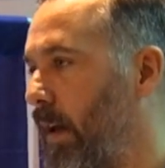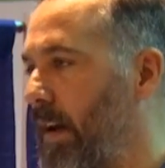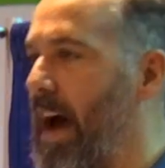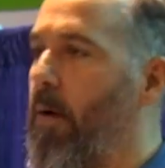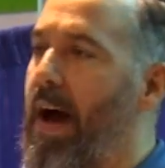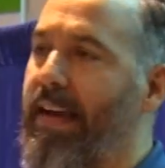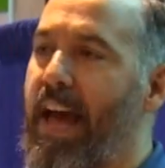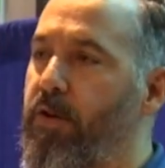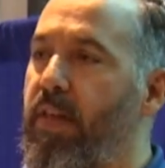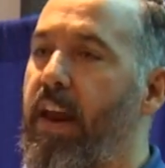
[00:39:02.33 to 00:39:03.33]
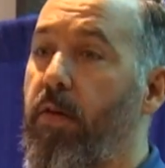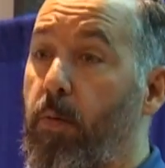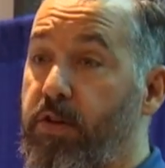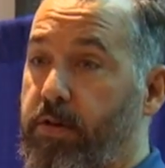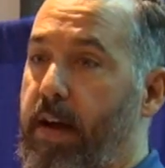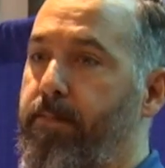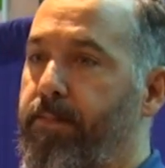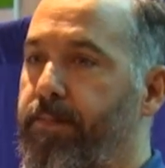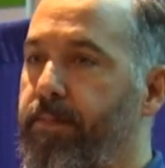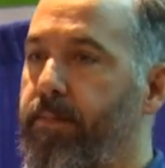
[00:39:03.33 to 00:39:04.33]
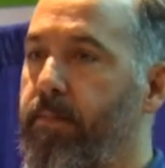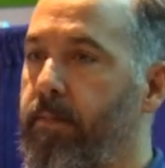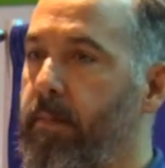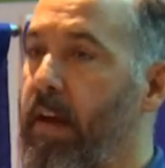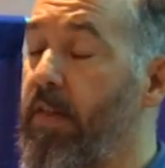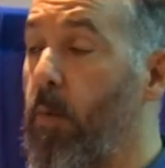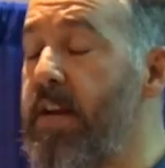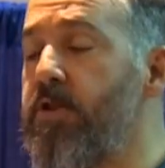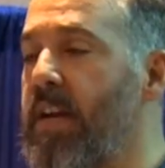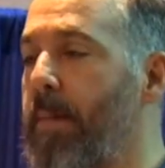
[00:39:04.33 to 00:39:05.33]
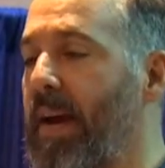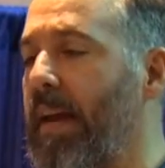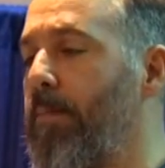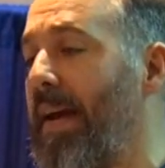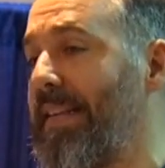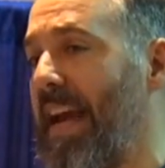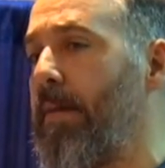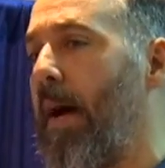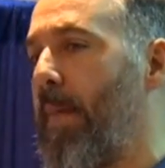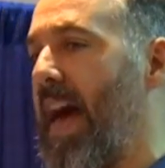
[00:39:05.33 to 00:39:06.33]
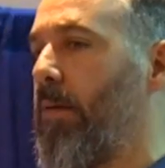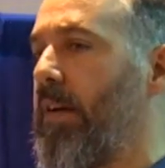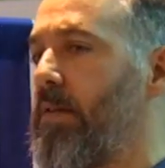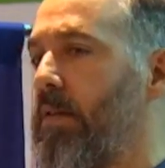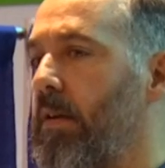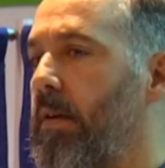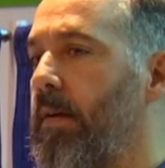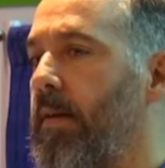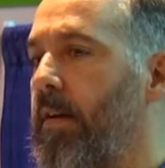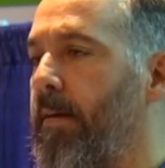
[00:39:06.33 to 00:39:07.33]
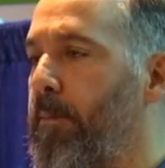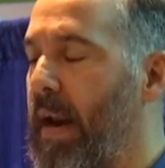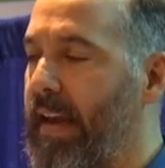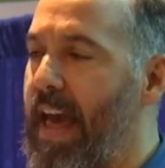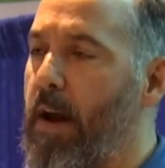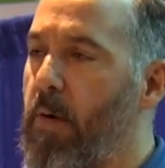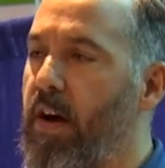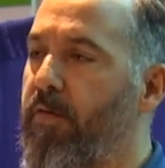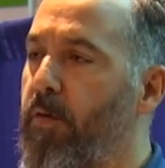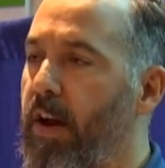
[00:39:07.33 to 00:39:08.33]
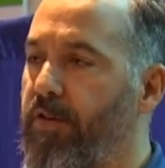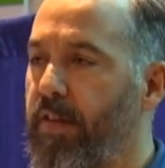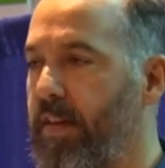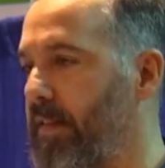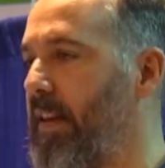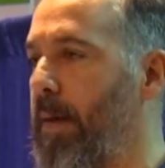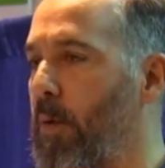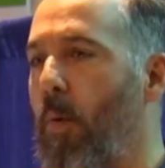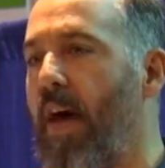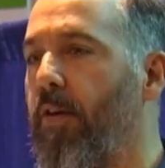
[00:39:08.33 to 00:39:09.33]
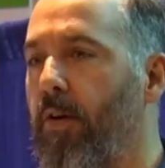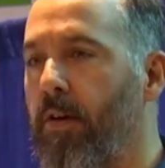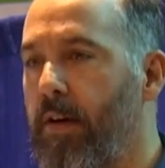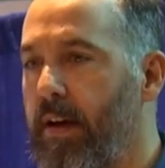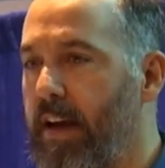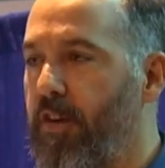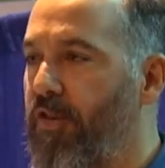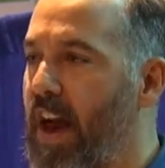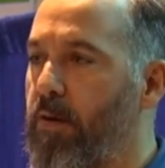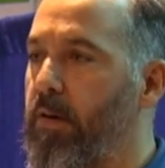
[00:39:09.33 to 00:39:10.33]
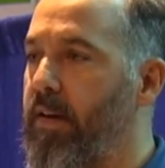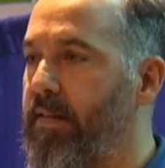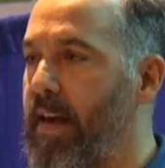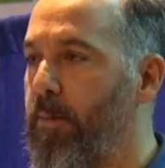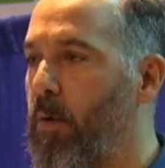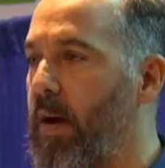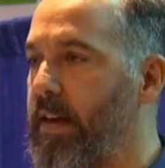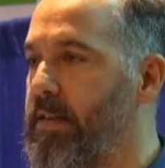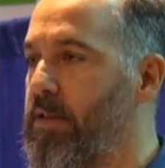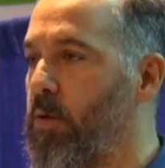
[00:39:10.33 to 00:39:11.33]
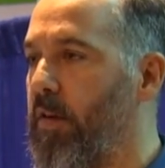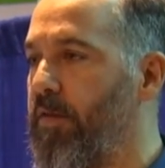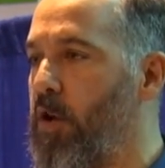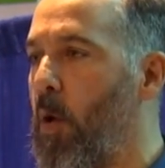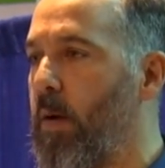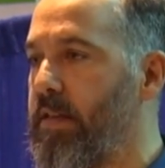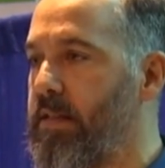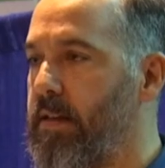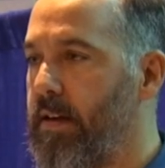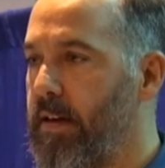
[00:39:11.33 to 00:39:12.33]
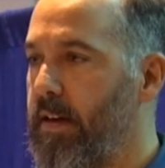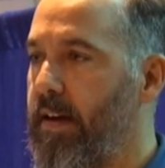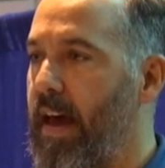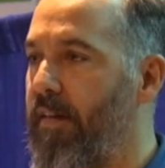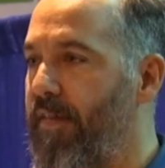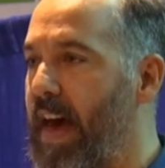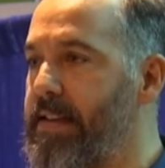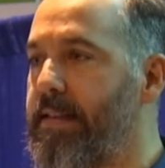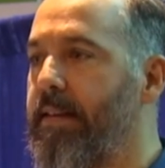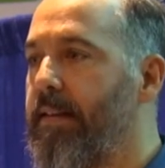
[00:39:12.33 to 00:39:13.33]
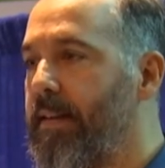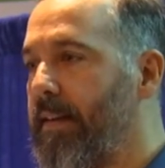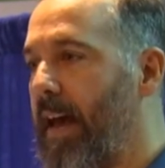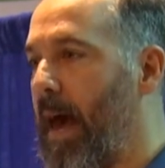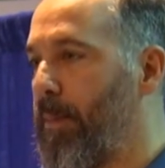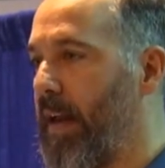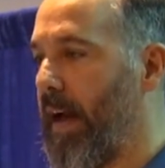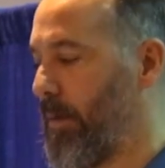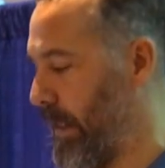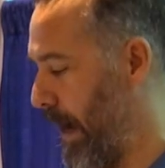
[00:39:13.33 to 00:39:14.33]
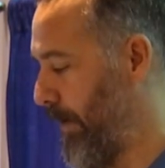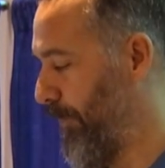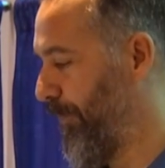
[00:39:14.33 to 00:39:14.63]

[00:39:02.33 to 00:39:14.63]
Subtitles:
Now, I can't do that in the wintertime. In the wintertime, I can maintain my batteries, but I can't run a fridge in this type of weather in January or December when it's sort of Noah's event happening outside.